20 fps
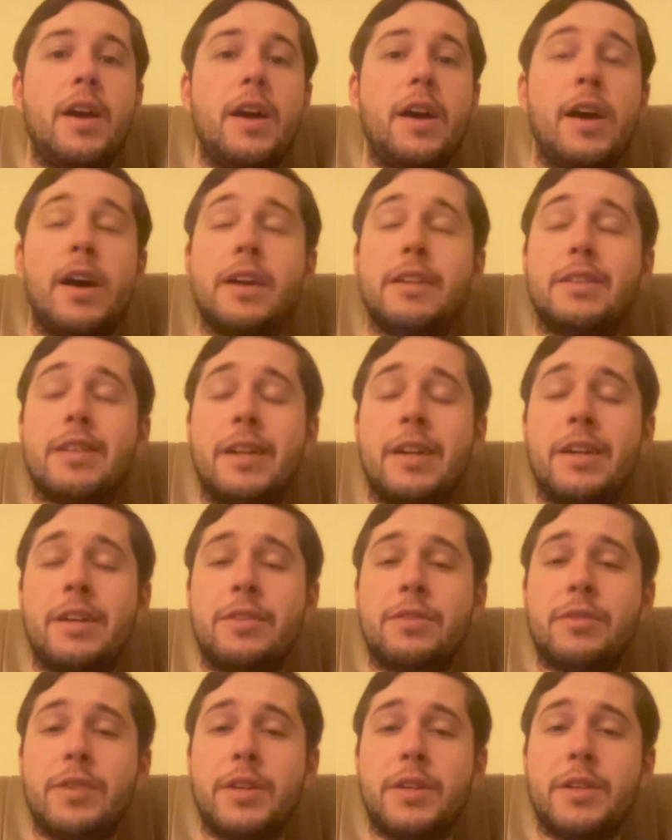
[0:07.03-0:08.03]

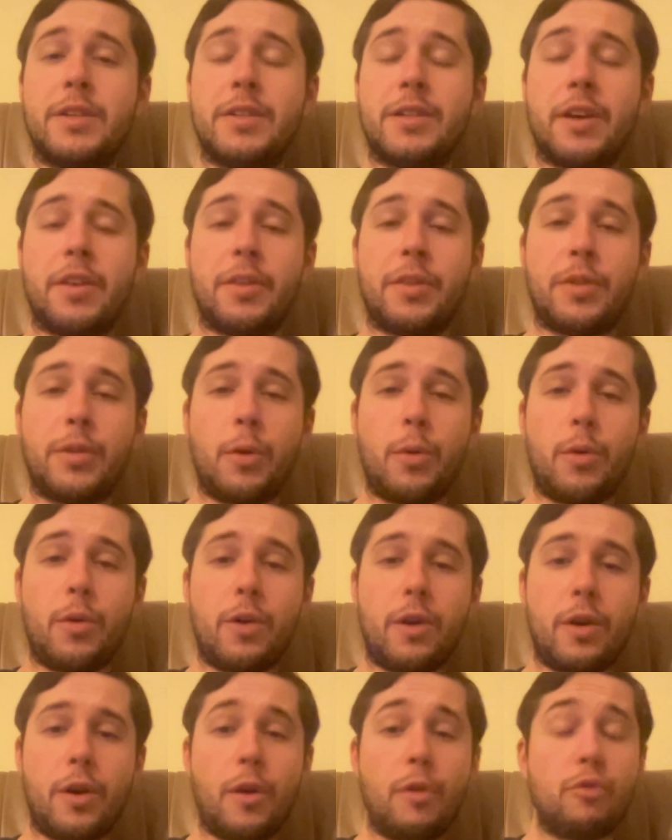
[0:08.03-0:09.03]
Today's video is on
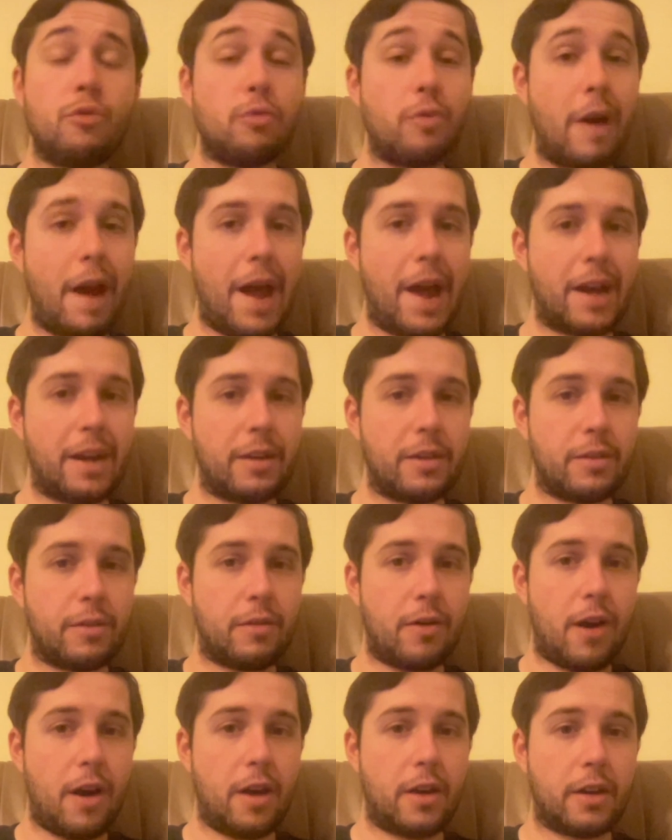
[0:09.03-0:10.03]
Thor
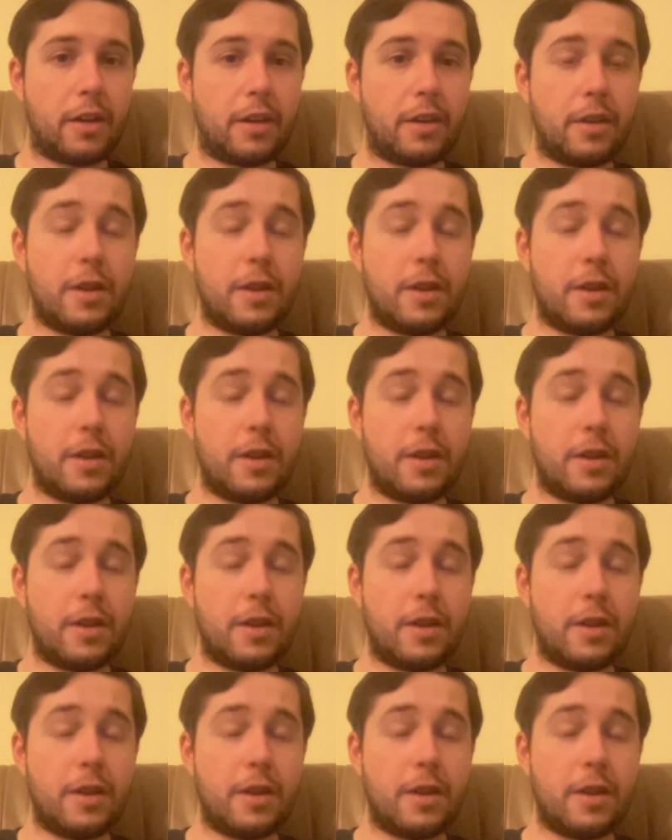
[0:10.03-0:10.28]
Ragnarok.